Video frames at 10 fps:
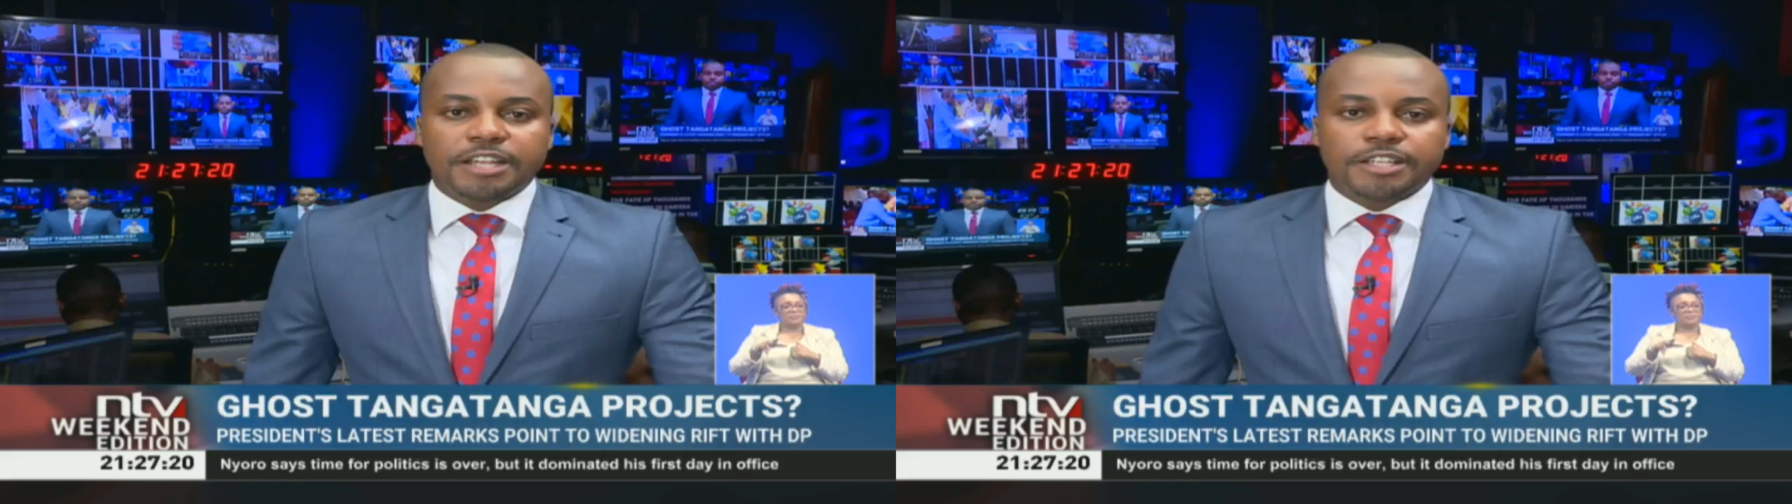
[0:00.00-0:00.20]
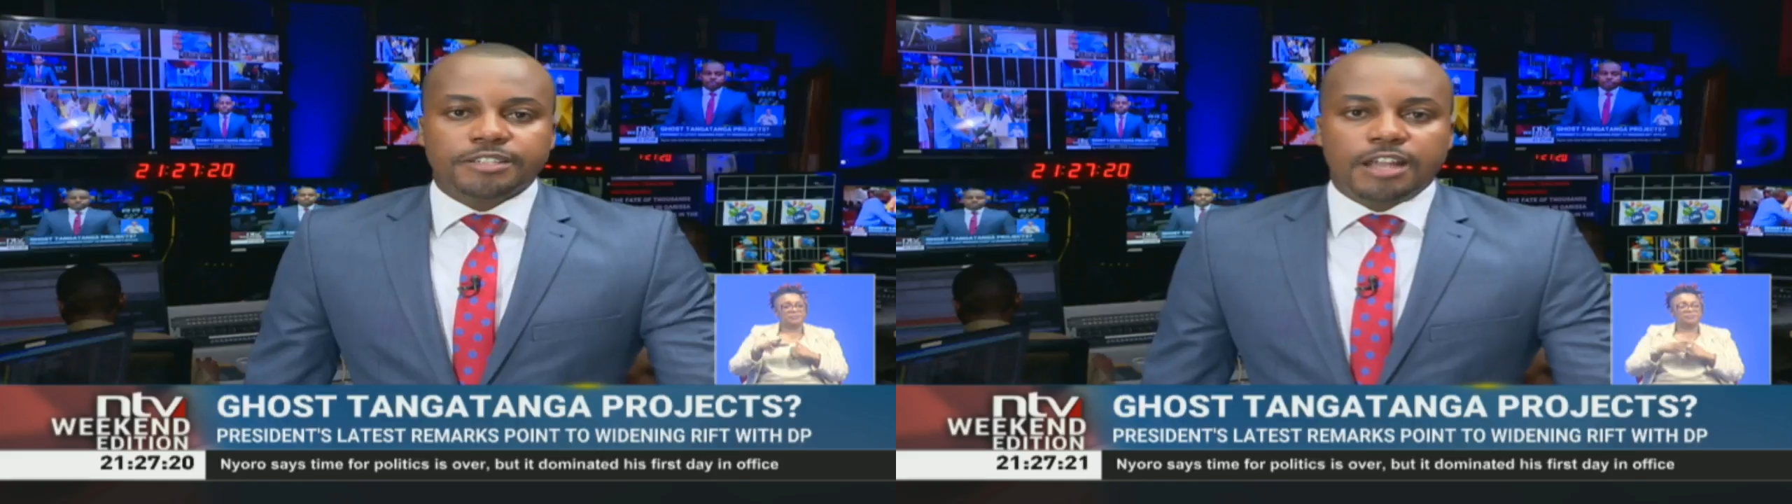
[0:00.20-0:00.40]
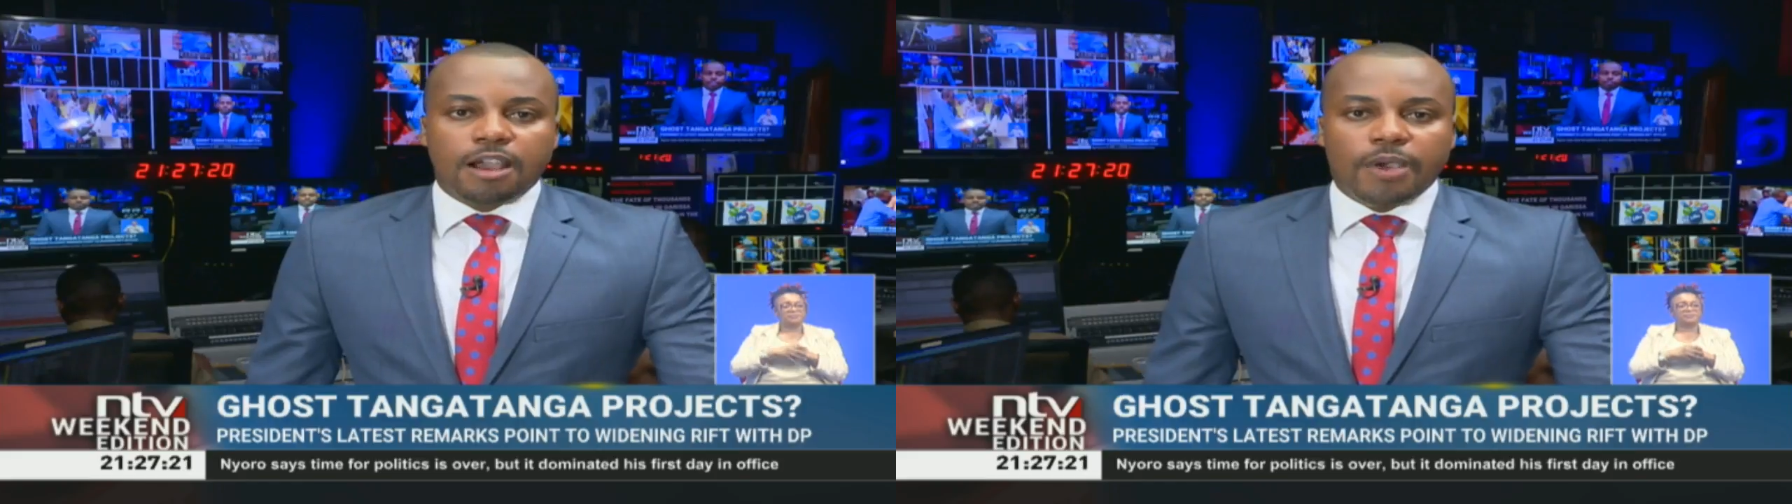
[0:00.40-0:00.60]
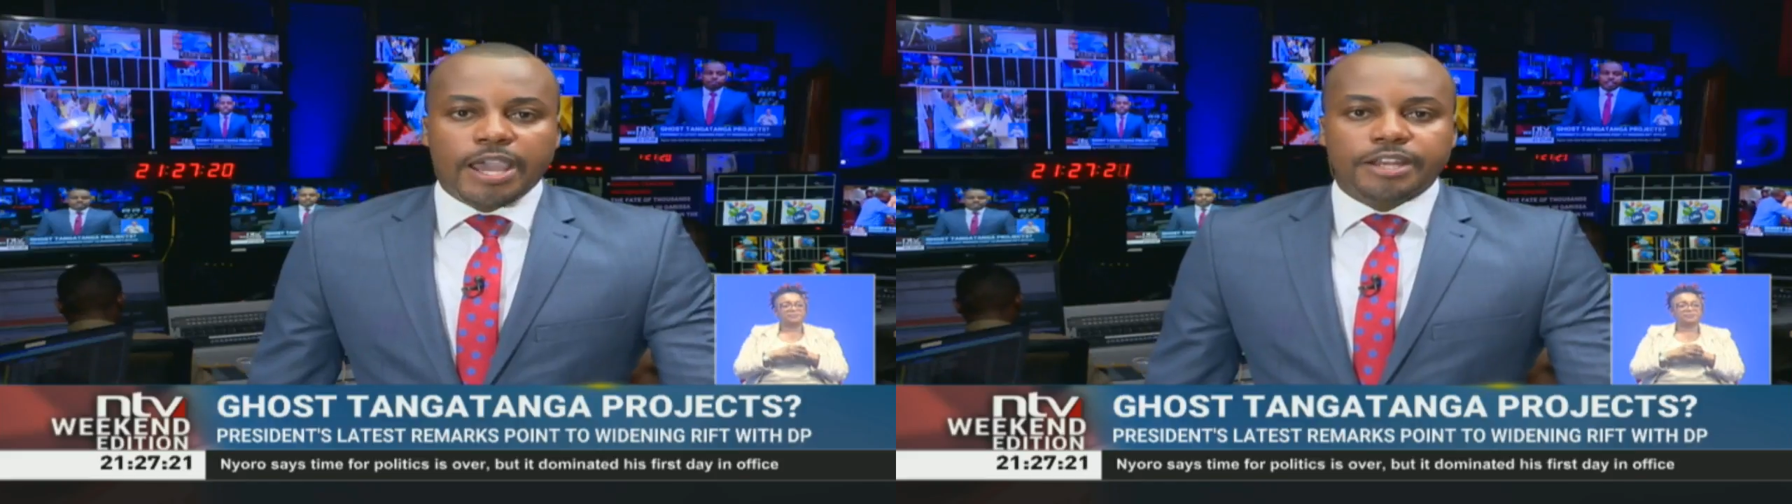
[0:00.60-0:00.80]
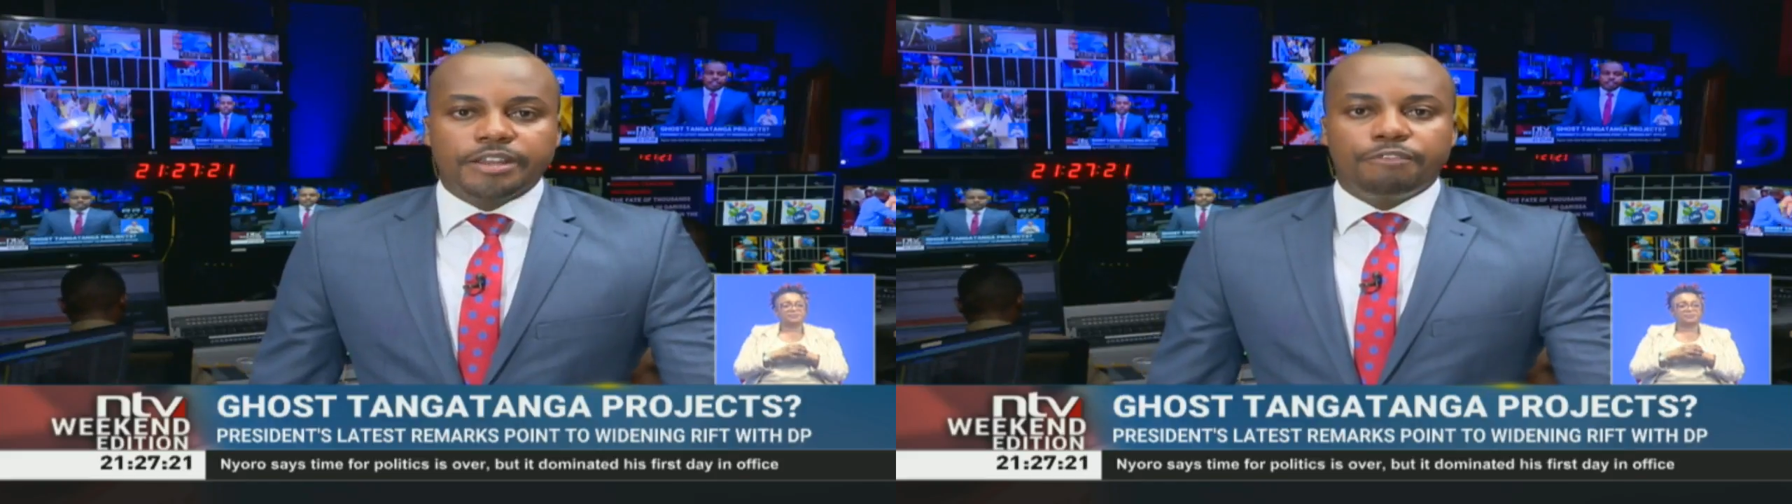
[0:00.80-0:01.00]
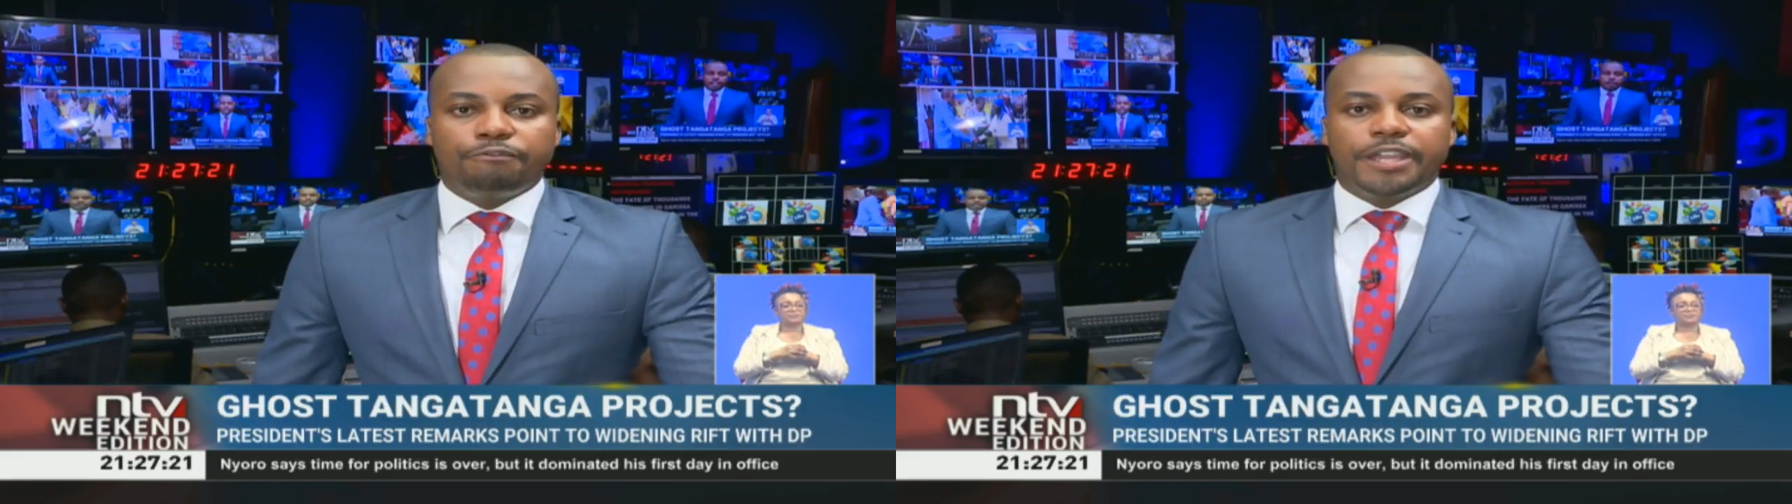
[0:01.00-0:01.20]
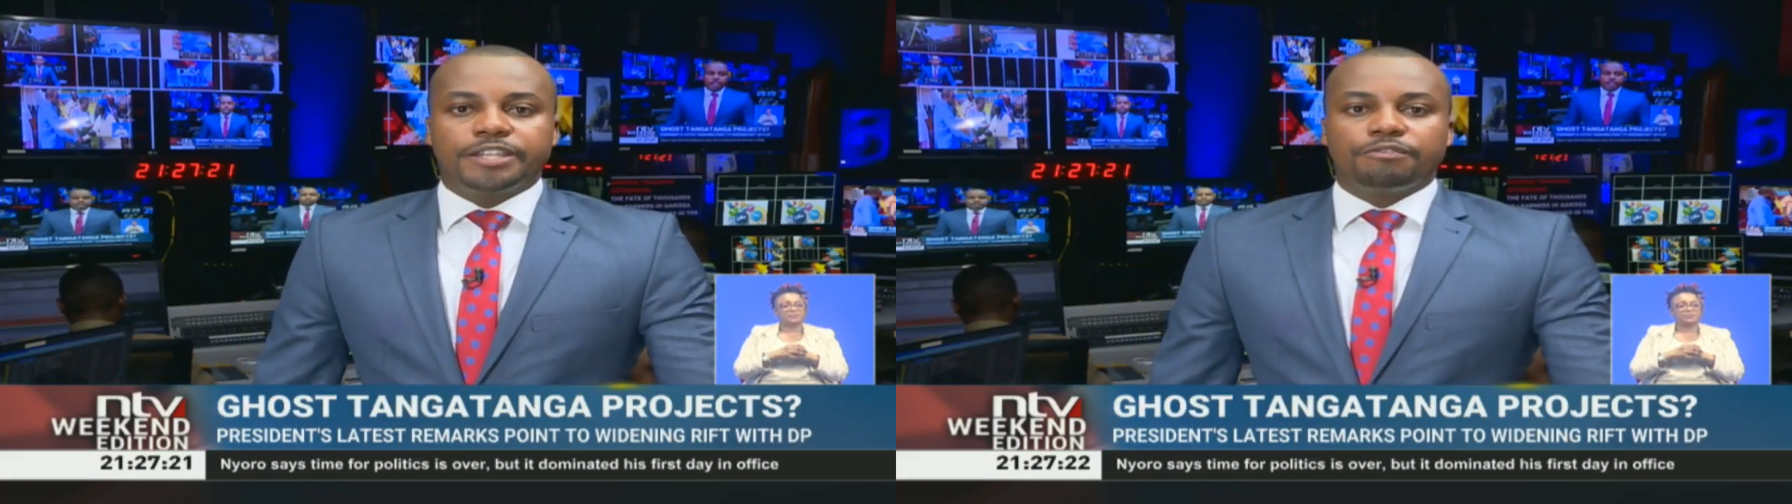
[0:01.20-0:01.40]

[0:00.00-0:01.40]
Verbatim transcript: Now, and the fate